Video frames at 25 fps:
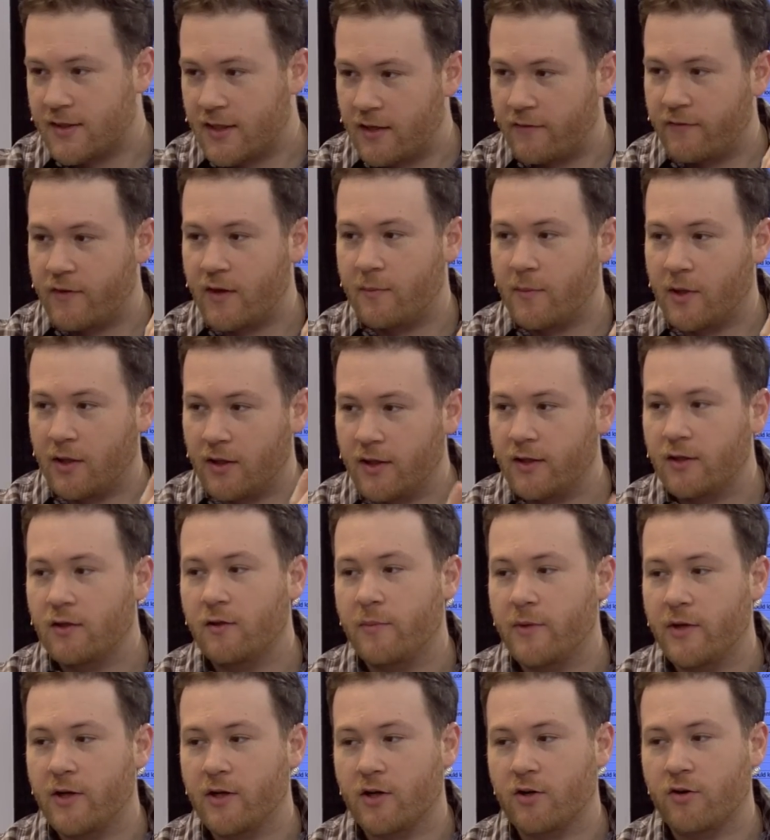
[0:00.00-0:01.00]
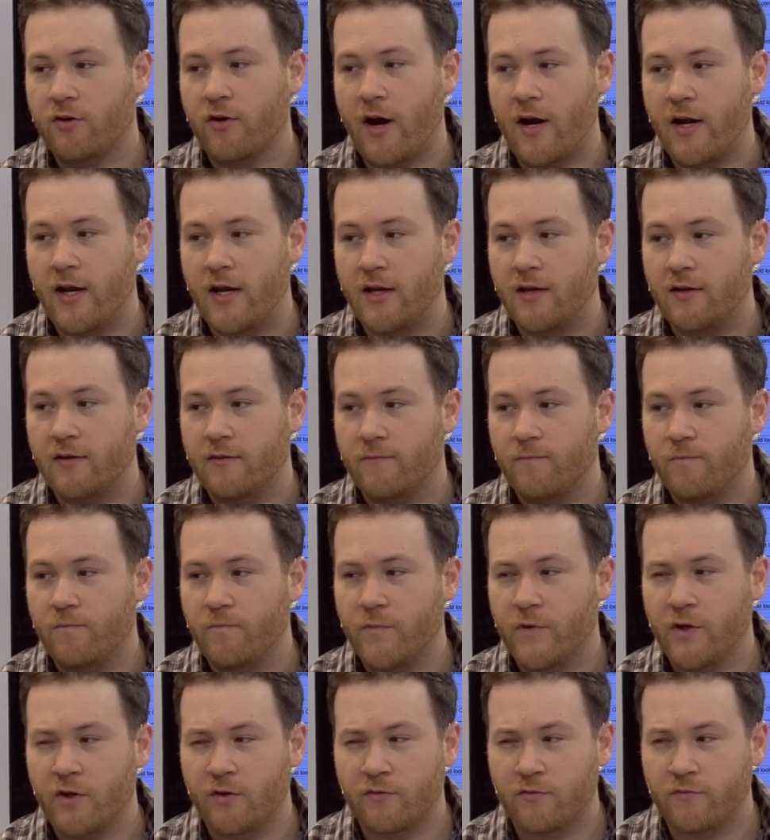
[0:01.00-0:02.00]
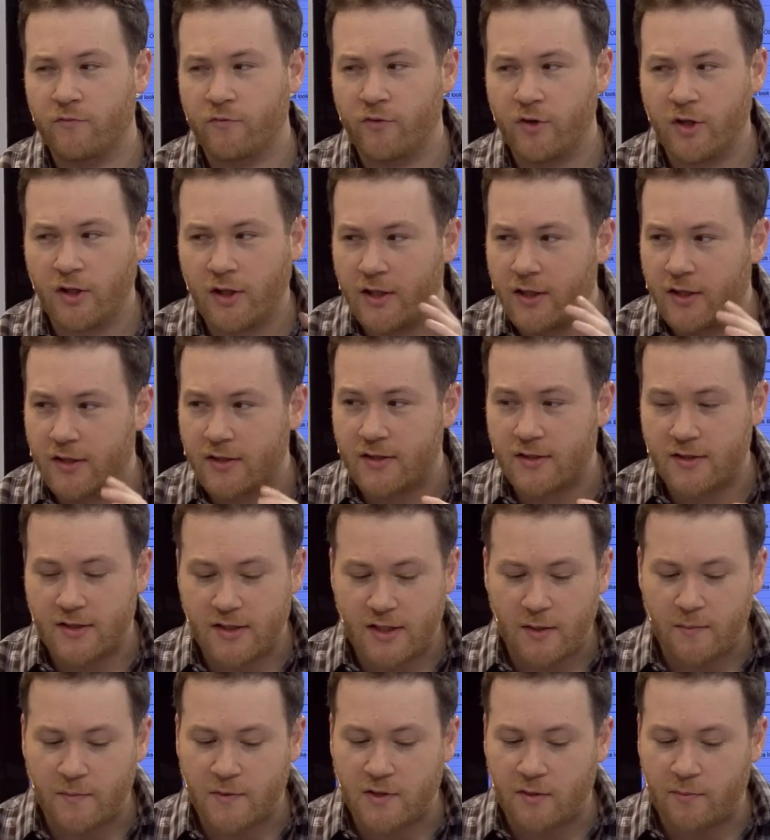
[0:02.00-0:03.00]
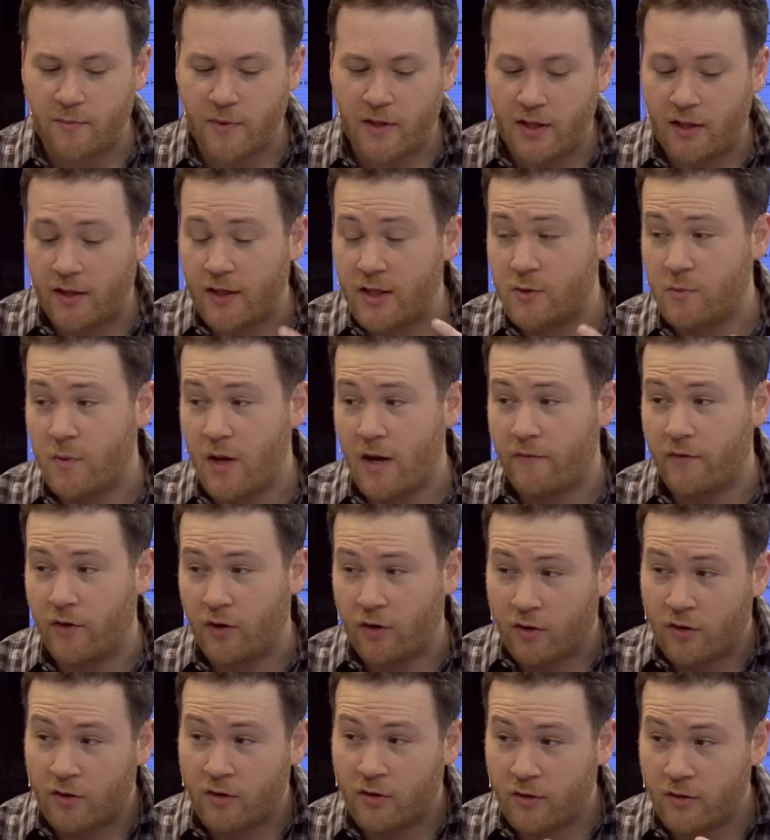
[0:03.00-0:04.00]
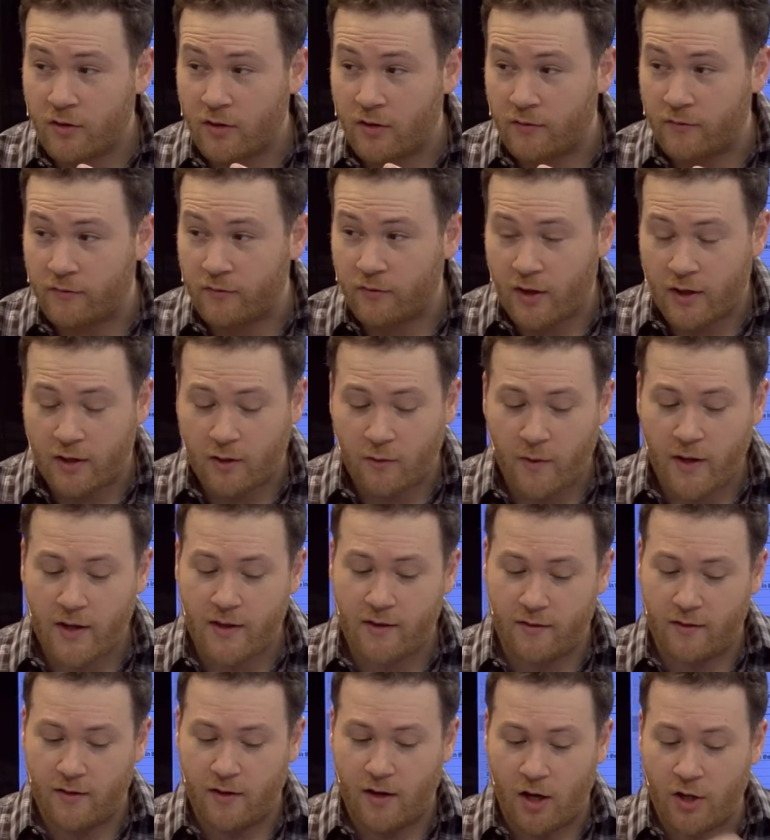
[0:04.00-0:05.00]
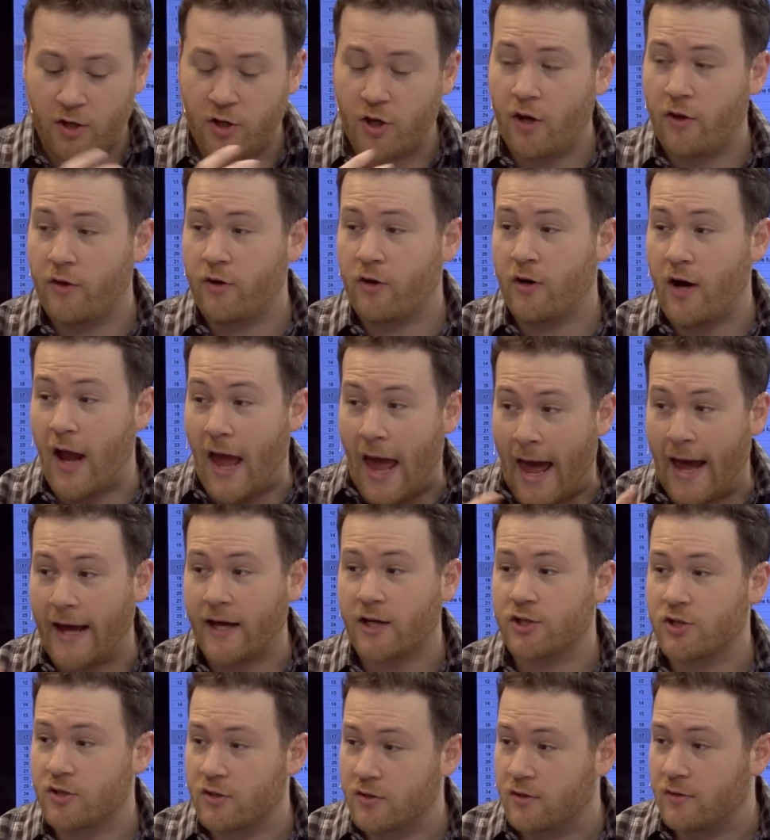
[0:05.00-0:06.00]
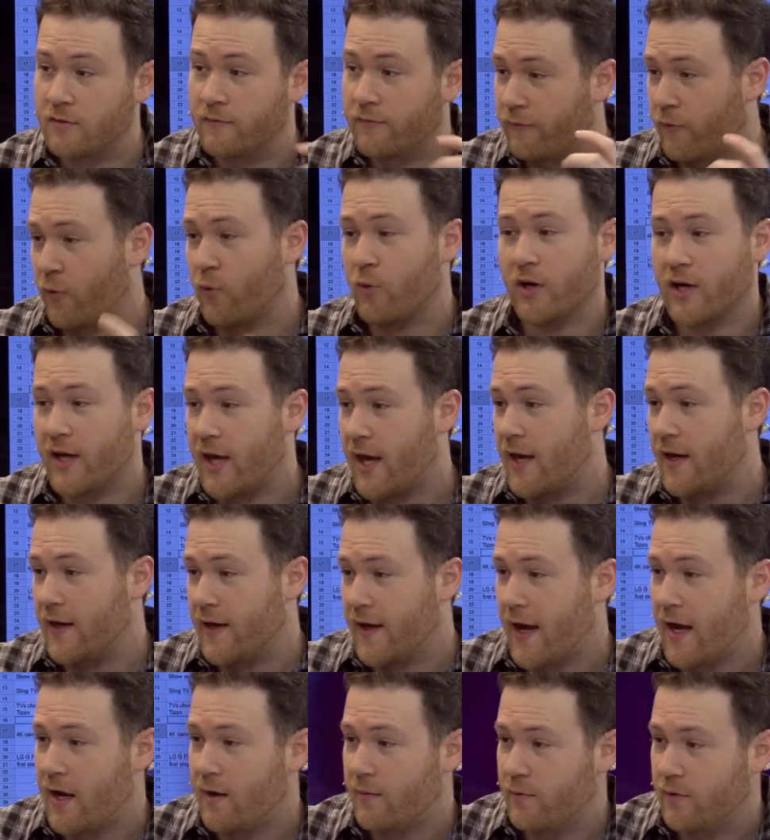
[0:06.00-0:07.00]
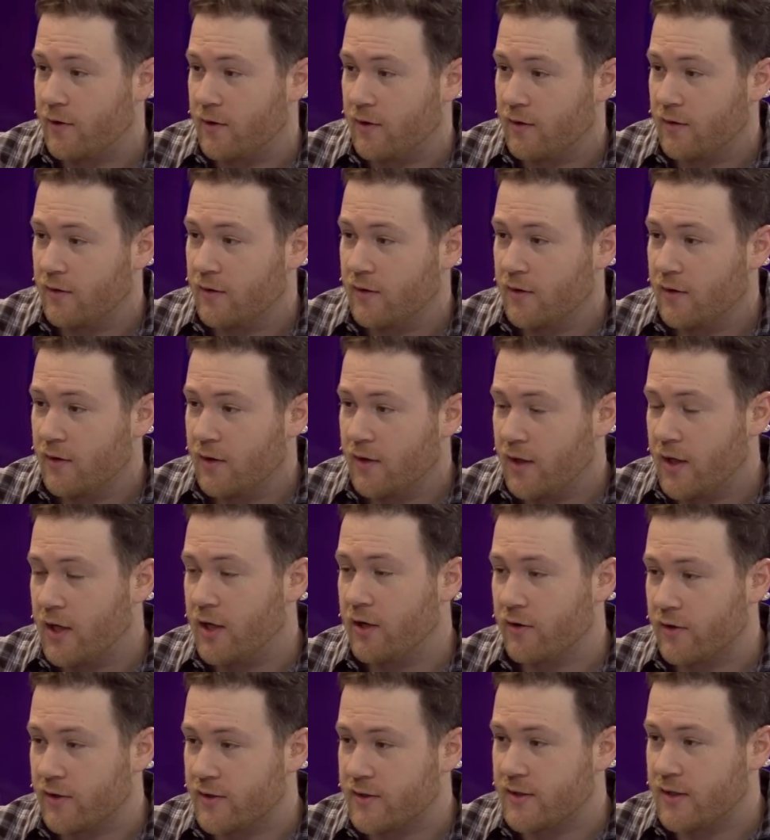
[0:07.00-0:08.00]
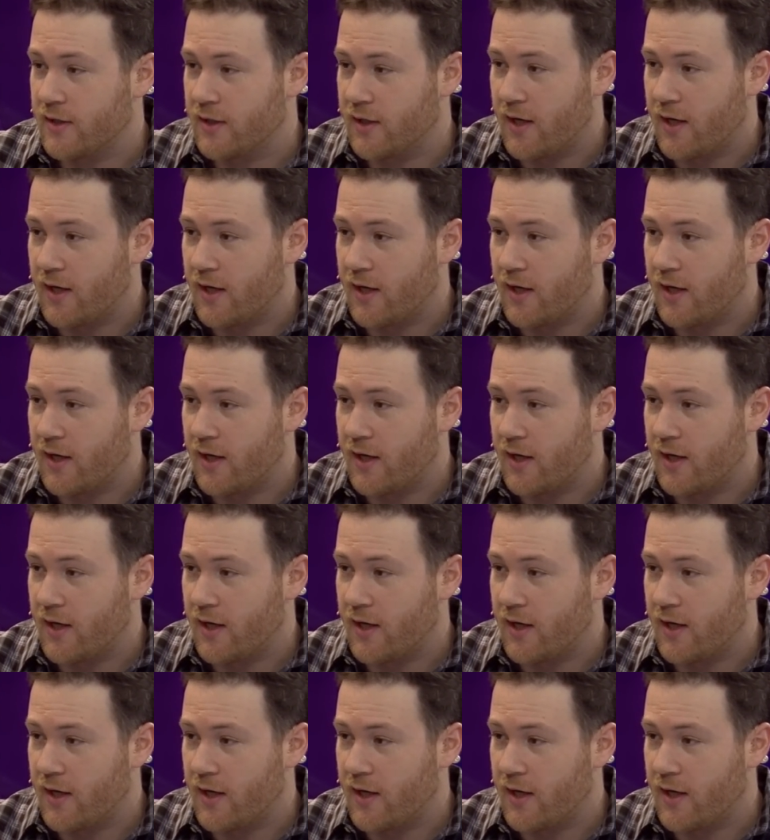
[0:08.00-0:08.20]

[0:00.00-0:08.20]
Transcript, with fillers: give them a little bit of credit. There really doesn't seem to be, at least we haven't heard of right away, another action 4K camera. No, no obviously